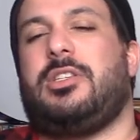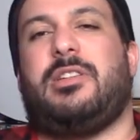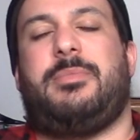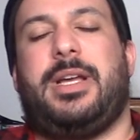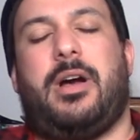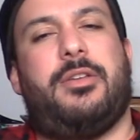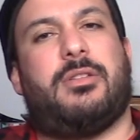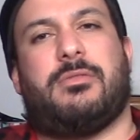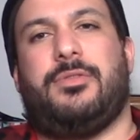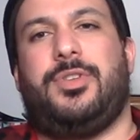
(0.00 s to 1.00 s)
some of my
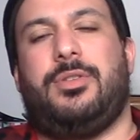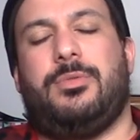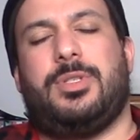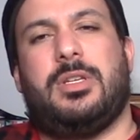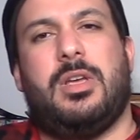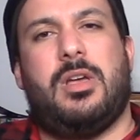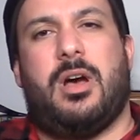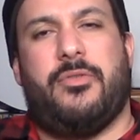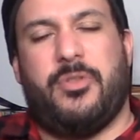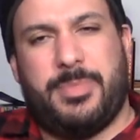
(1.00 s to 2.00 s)
other reviews
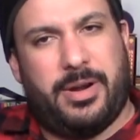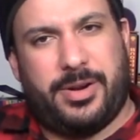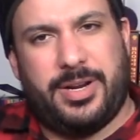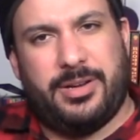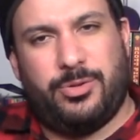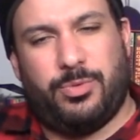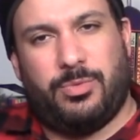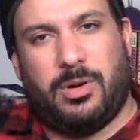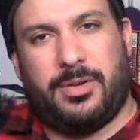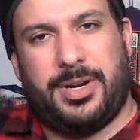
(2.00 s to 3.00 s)
of American Ninja
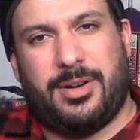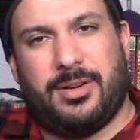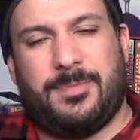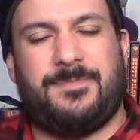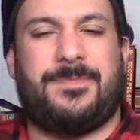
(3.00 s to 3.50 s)
Warrior?